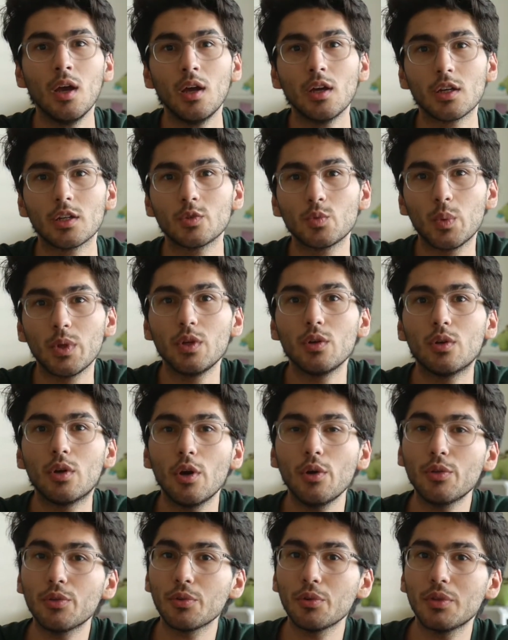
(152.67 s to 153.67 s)
Because when you
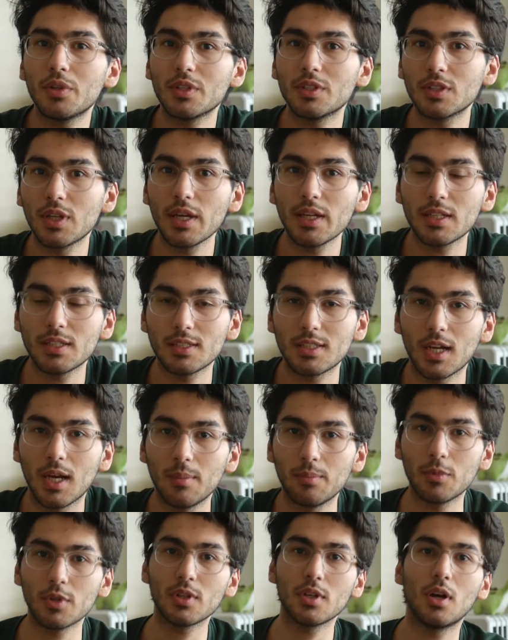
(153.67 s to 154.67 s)
go through the second
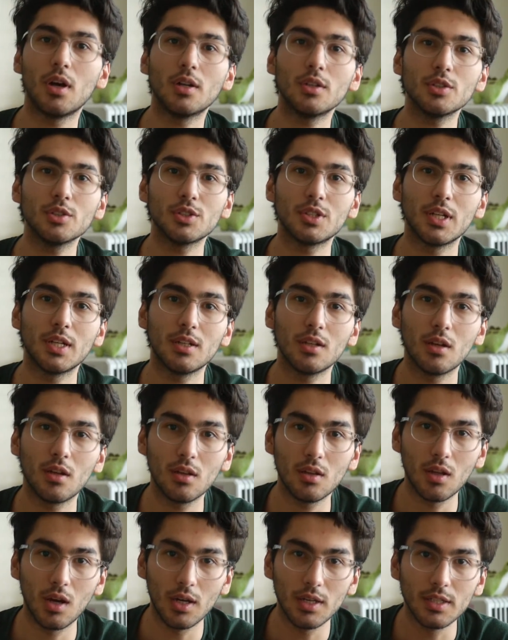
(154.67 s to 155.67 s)
time, you're going to understand it a
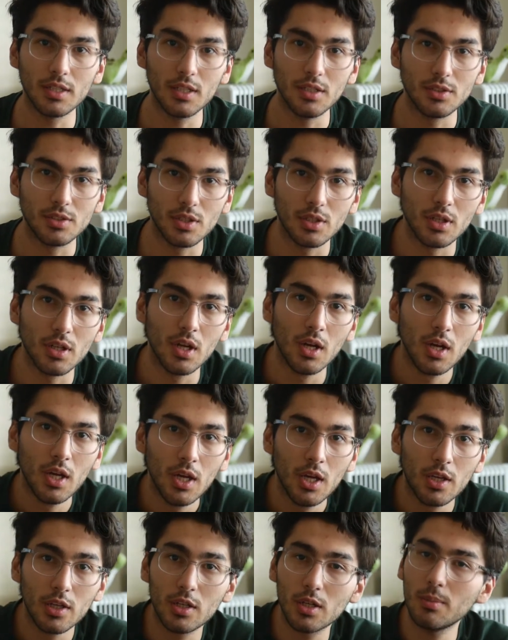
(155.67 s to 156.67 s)
lot easier.
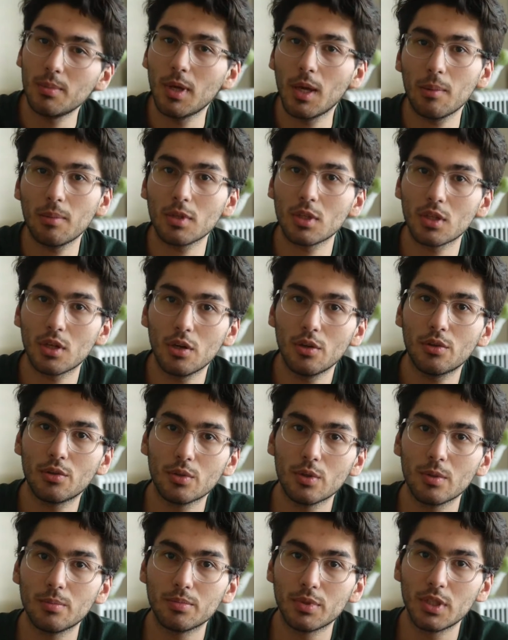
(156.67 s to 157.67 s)
You're going to be able to go
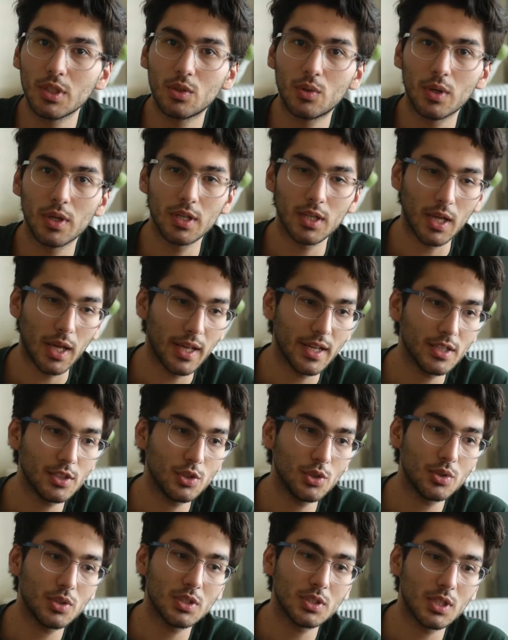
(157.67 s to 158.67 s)
through it pretty quick and
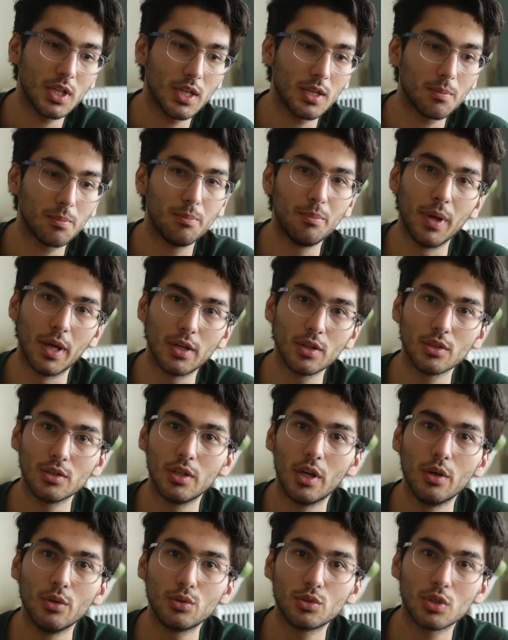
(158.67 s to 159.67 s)
you can take better
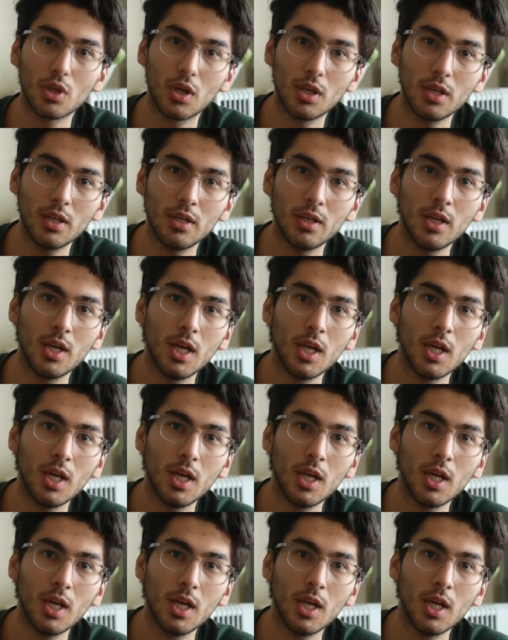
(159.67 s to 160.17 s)
notes on it